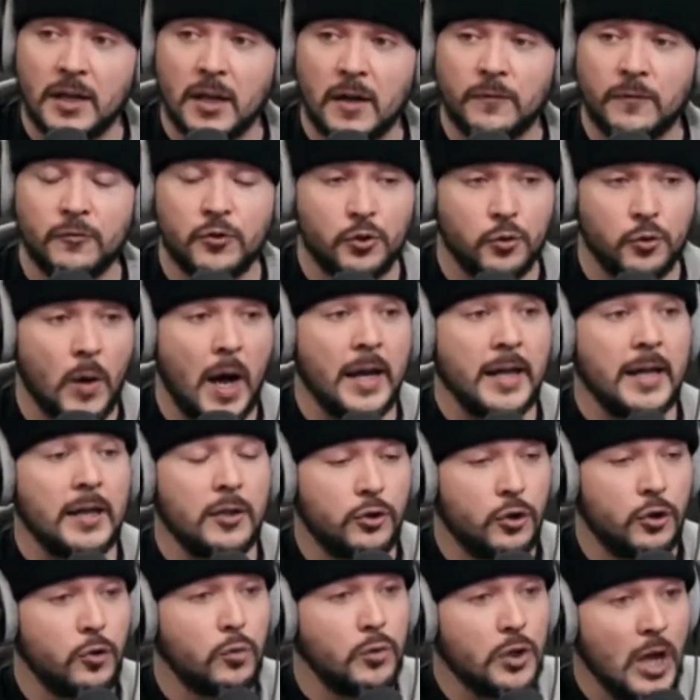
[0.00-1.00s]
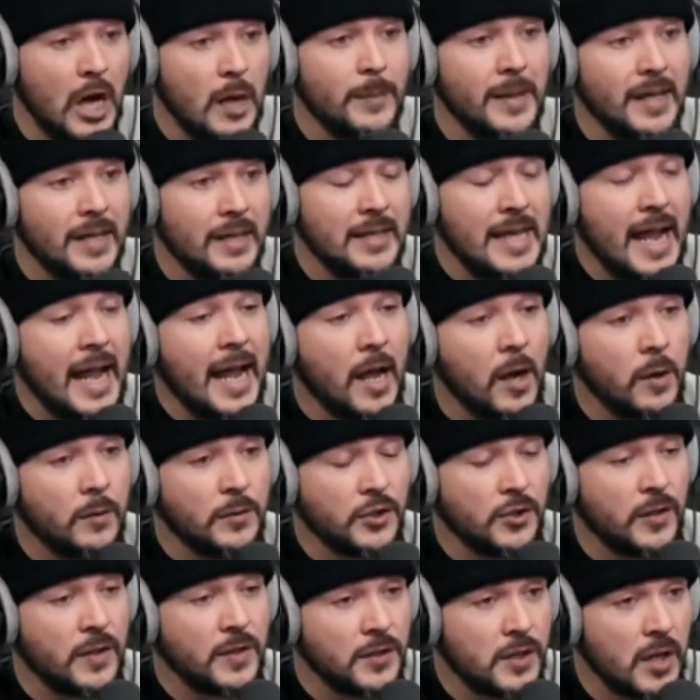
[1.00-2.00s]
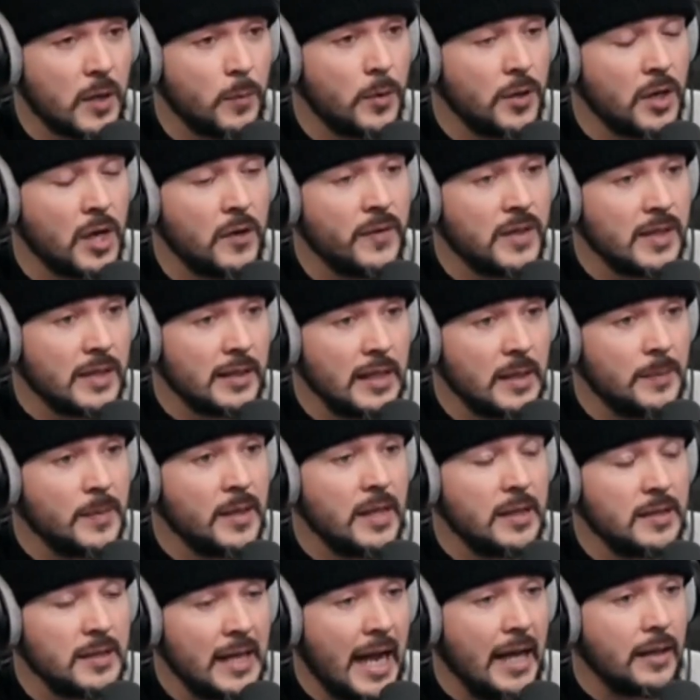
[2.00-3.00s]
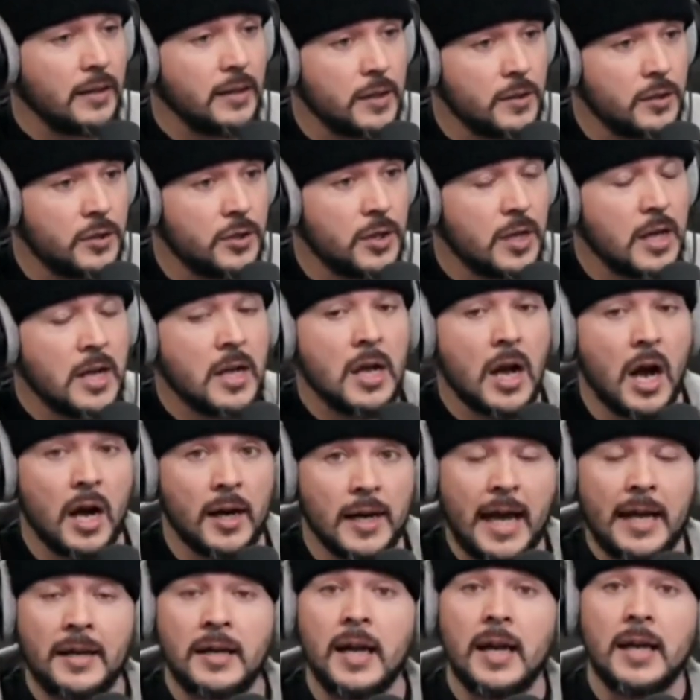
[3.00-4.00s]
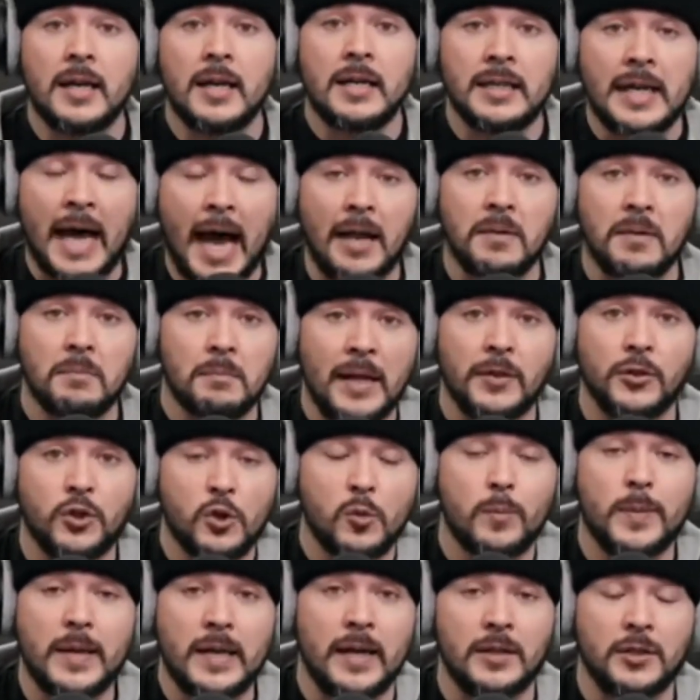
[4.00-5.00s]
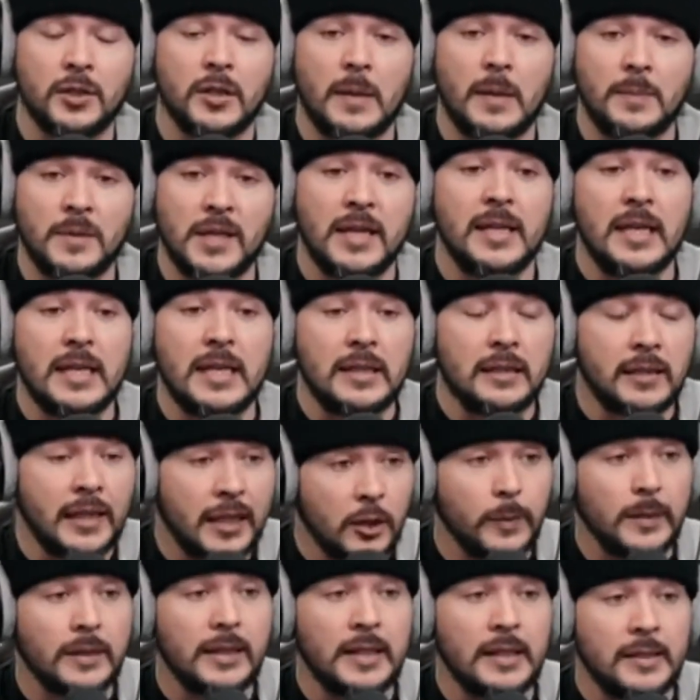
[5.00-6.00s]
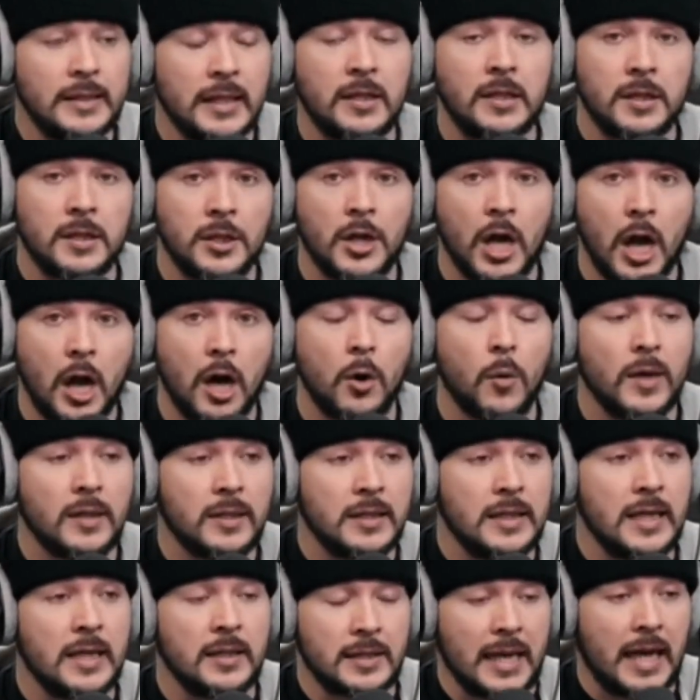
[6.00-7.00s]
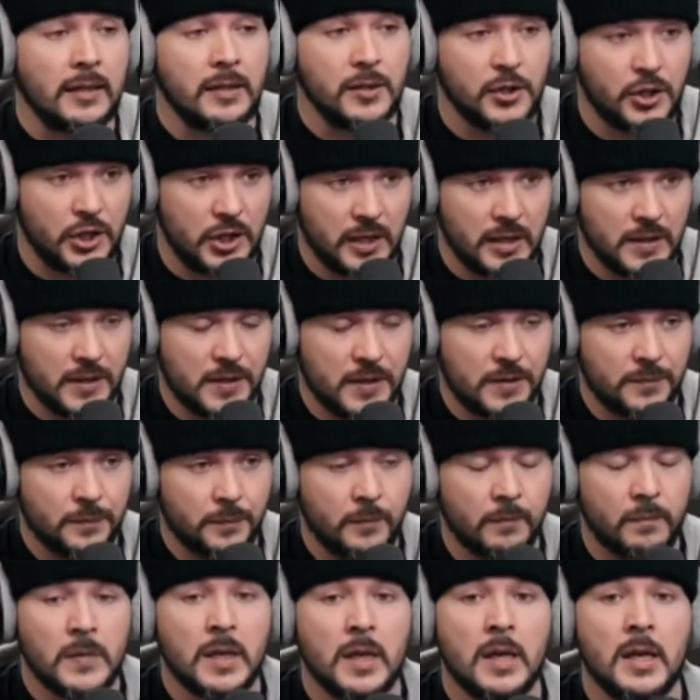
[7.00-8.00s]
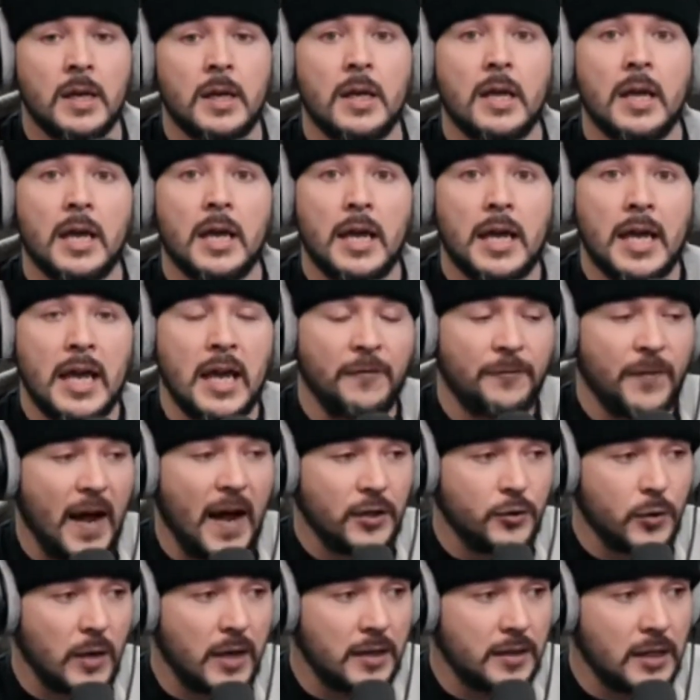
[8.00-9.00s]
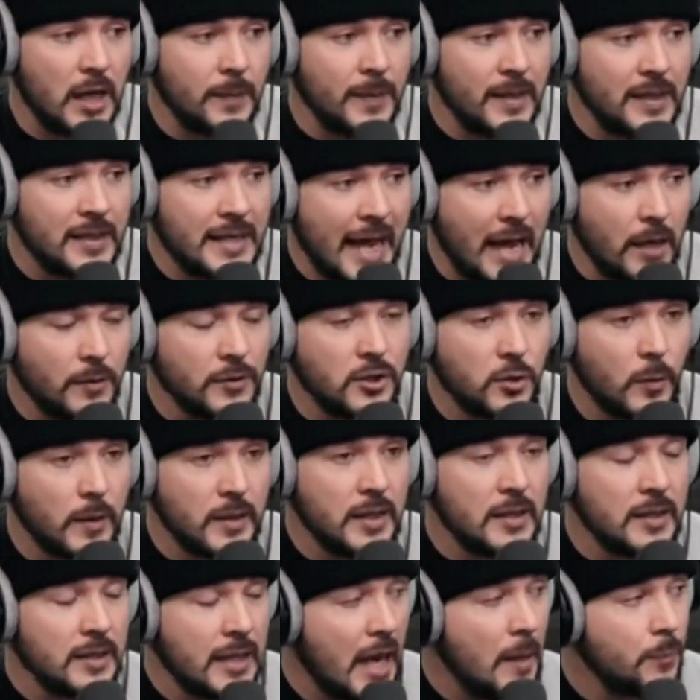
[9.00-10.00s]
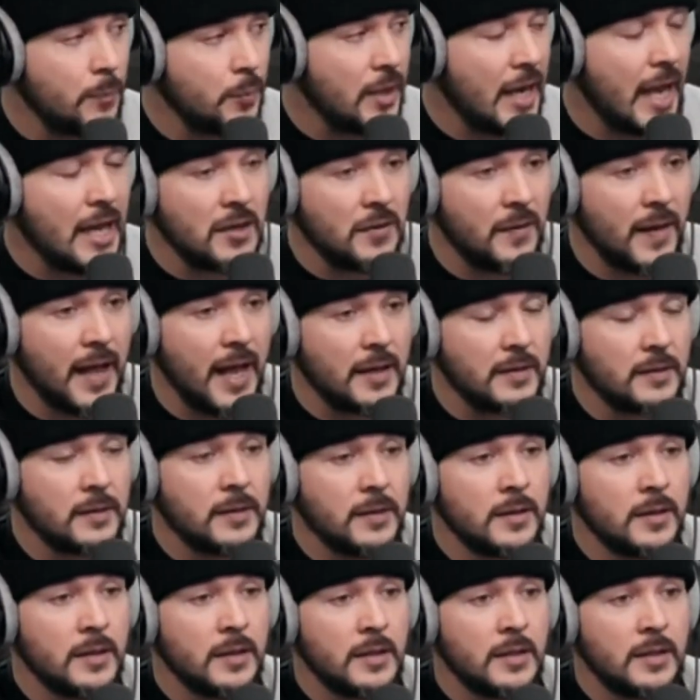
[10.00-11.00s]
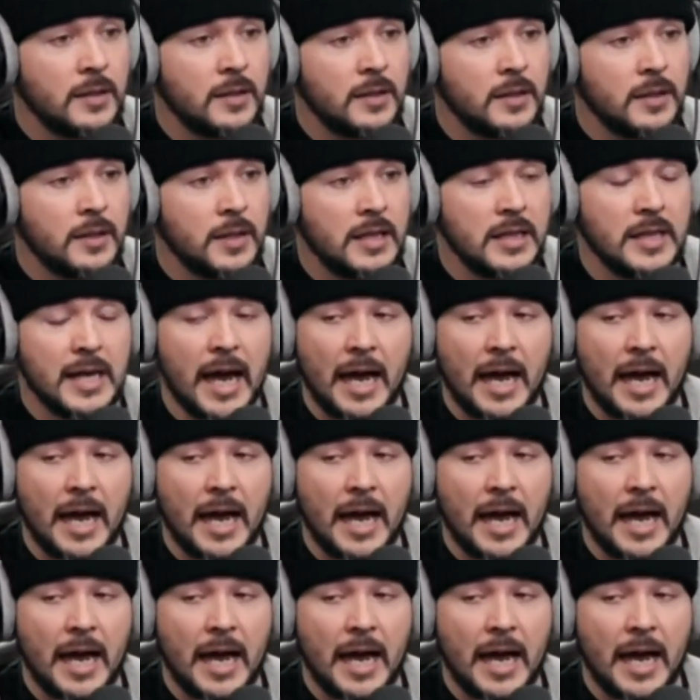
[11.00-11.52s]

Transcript: of trying to dumb it down so that someone of his limited knowledge, again, not meant to be an insult, I'm saying he literally didn't know what deontology is. If I try to dumb it down so he can comprehend that, he